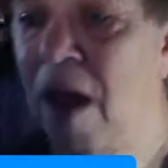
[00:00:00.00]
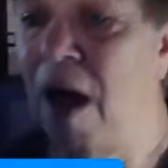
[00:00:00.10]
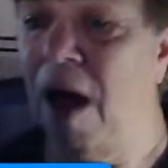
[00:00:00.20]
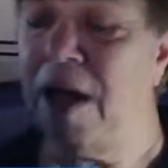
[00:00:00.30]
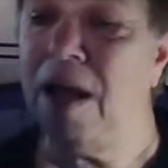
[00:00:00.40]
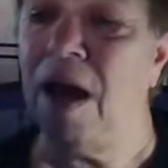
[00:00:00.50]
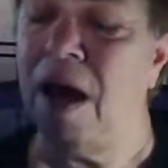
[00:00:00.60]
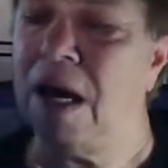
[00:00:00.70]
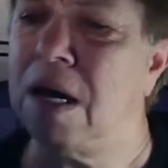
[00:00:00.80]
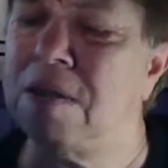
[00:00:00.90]
I
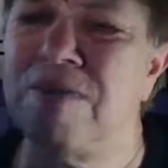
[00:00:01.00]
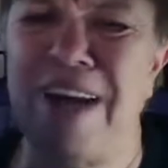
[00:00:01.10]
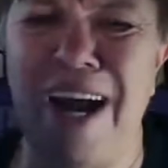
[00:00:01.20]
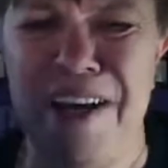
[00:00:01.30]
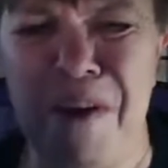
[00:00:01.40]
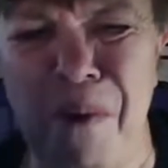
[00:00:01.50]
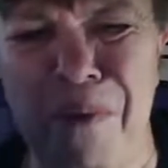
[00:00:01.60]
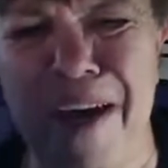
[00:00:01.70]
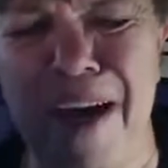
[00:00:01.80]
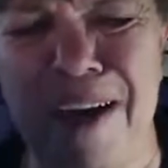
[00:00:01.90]
did I know
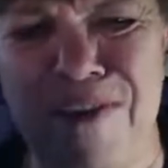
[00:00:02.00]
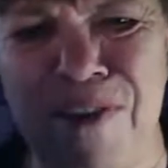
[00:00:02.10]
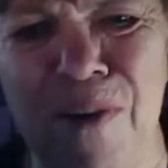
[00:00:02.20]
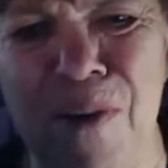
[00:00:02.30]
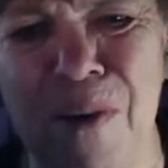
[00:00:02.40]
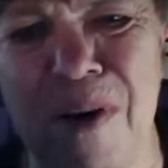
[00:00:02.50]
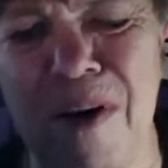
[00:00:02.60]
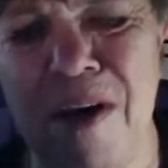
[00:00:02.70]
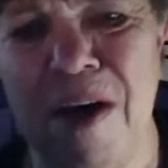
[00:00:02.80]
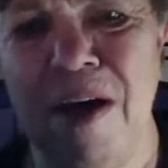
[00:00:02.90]
they had two?
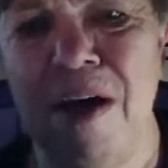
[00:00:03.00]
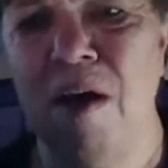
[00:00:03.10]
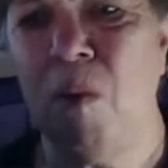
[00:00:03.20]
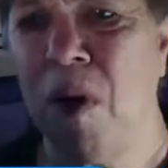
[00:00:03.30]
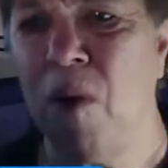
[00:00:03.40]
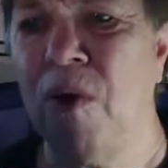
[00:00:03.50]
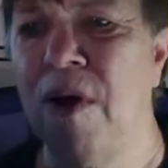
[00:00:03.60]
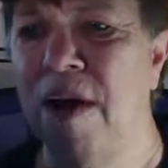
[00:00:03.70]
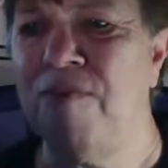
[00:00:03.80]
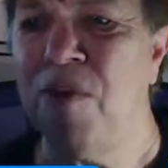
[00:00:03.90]
Well,
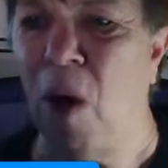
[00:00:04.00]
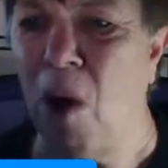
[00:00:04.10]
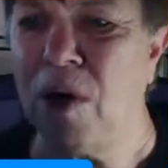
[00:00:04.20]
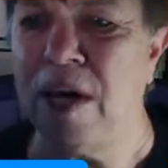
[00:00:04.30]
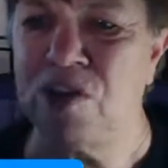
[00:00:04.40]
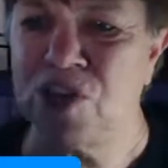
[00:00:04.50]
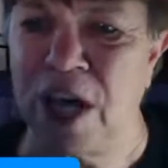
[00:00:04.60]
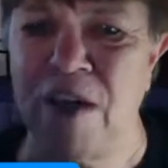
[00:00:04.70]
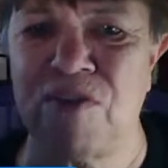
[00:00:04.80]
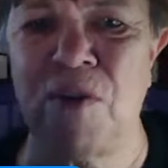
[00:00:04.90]
if y'all get a
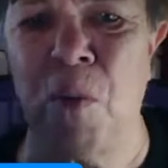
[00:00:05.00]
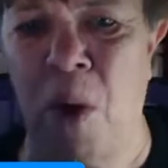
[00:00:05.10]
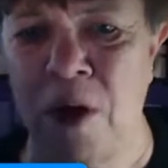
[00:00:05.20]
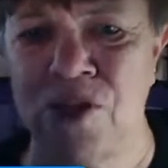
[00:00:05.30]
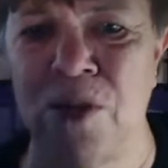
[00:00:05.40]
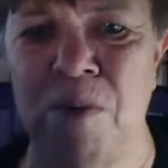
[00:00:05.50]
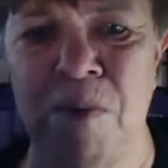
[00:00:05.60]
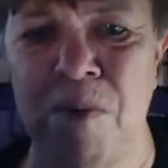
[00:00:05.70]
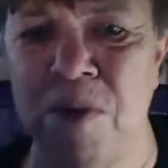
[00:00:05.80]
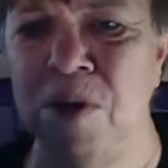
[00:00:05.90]
chance to watch
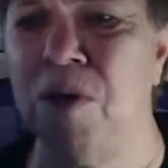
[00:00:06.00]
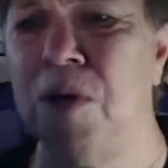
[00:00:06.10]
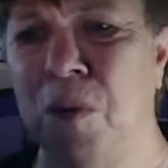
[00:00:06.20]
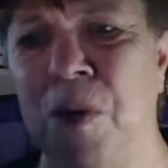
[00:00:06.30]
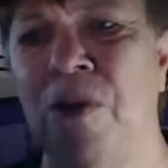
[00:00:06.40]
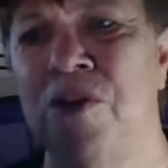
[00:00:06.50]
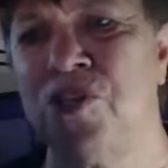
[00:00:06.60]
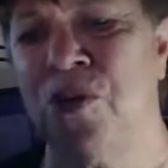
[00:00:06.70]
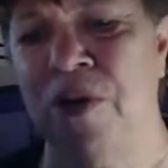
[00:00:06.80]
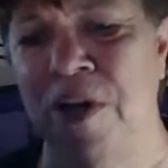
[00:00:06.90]
them, you really
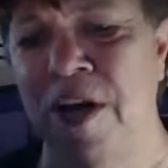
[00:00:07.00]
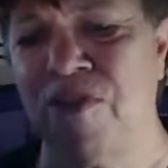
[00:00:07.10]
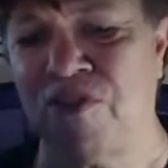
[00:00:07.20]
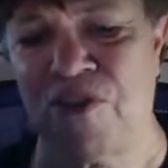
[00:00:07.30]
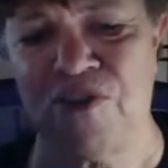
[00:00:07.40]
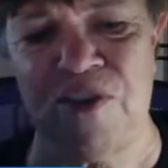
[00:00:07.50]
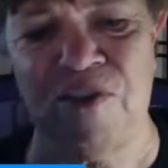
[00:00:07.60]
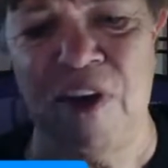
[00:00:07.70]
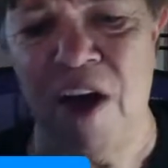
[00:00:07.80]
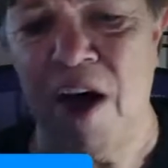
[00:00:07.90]
should. It's just
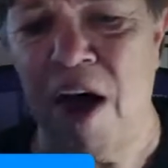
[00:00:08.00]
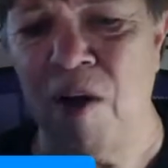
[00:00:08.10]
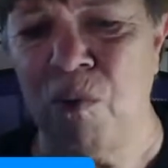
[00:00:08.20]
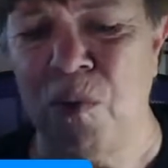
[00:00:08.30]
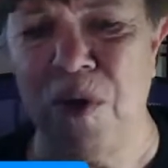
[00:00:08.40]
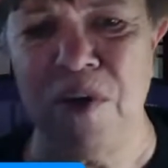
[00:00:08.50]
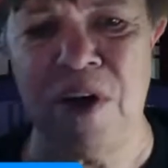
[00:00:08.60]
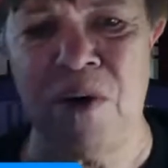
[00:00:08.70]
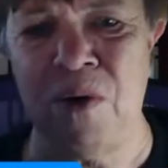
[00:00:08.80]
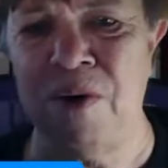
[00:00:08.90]
a really
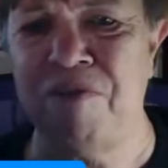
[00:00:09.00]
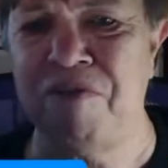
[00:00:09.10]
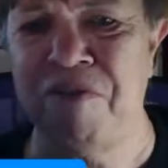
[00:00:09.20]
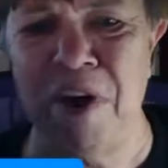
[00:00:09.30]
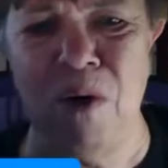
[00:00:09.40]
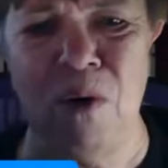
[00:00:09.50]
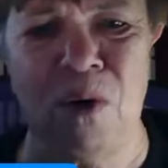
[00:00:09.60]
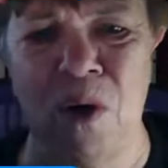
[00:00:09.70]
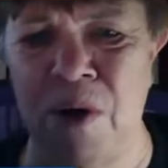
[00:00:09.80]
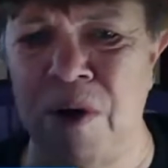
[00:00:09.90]
good, feel
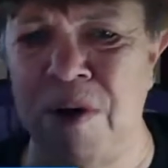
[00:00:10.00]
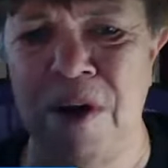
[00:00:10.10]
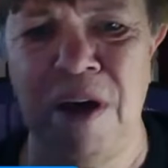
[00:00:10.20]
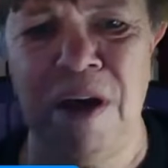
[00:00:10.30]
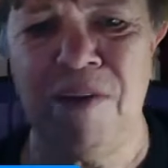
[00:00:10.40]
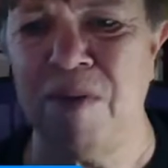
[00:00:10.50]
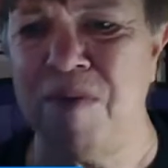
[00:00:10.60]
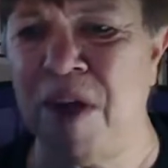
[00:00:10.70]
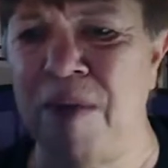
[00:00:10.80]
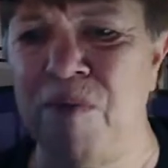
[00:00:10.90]
good.
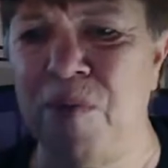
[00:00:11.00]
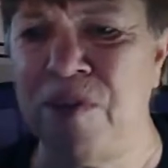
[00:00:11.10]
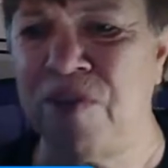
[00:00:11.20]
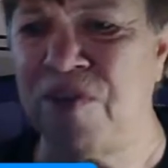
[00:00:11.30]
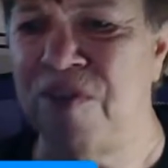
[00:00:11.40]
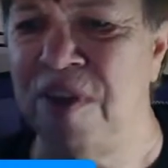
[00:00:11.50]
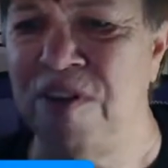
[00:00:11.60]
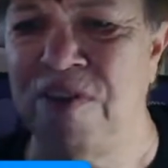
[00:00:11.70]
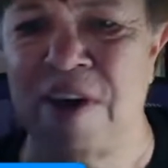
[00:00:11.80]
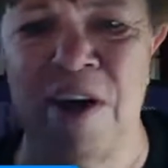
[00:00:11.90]
Sometimes we just
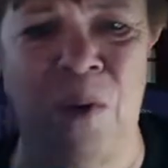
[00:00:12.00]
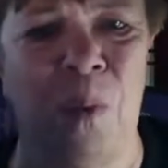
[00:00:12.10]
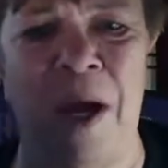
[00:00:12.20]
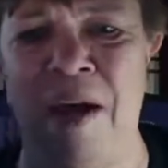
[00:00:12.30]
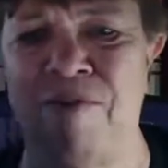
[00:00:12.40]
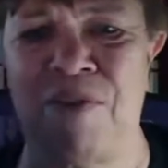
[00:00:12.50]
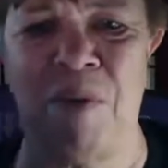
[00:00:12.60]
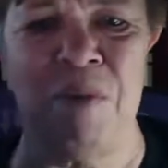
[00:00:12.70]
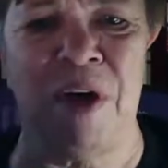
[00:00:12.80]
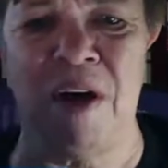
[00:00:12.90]
need to get away
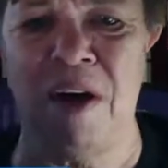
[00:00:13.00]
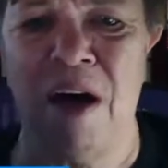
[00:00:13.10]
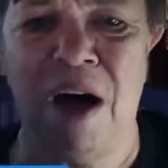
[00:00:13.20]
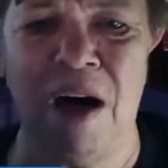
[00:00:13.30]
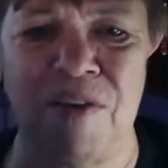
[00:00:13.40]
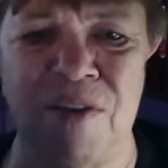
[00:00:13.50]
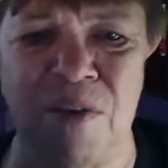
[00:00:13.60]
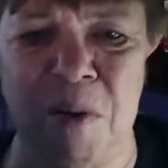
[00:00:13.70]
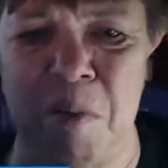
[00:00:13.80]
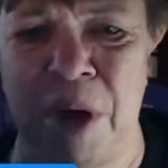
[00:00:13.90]
from the
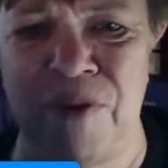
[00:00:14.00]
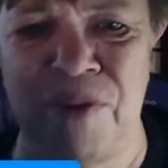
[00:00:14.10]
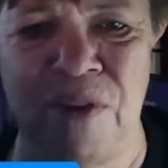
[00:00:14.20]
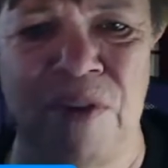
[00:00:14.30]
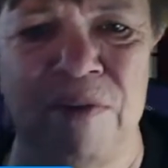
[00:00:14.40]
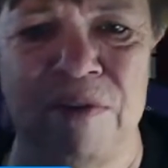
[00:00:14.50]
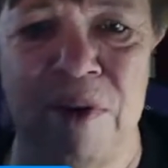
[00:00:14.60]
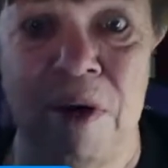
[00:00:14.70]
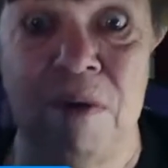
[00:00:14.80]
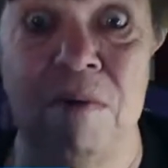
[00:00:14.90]
hustle and bustle of
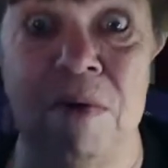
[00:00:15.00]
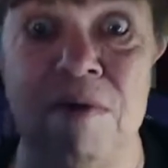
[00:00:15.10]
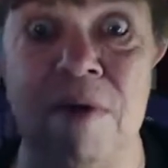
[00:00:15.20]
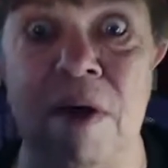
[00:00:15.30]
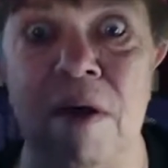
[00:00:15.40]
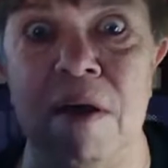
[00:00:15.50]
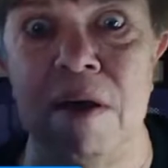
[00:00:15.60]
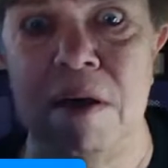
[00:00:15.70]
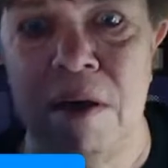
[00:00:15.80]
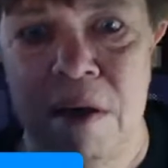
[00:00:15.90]
reselling.